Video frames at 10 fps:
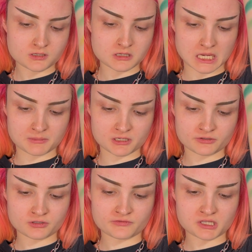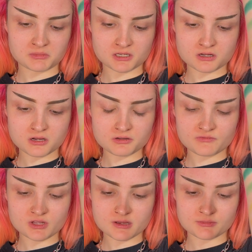I'm not sure if they mean all of
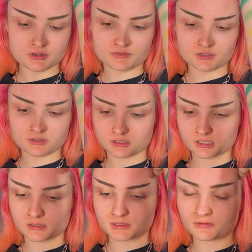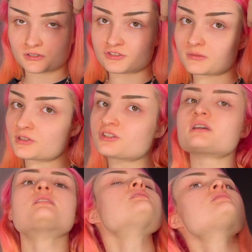them or if they're talking about their shimmer
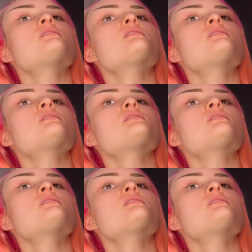shades.